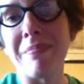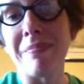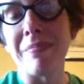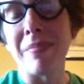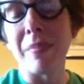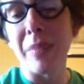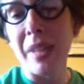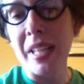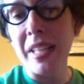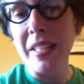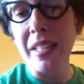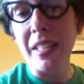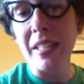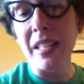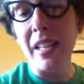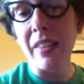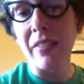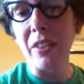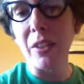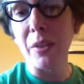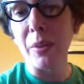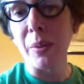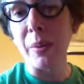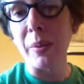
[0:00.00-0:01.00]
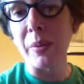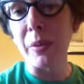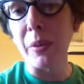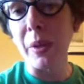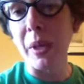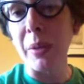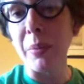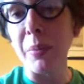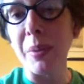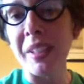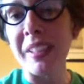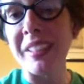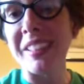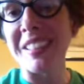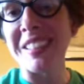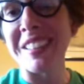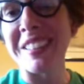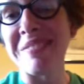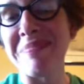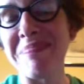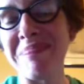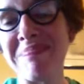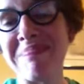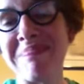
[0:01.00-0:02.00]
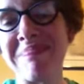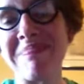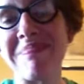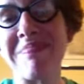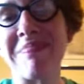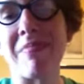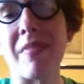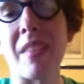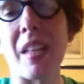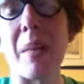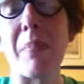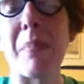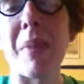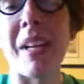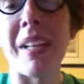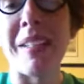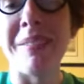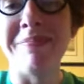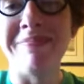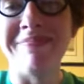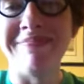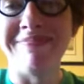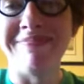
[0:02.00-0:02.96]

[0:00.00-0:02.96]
Blessings. Have a great week. Bye.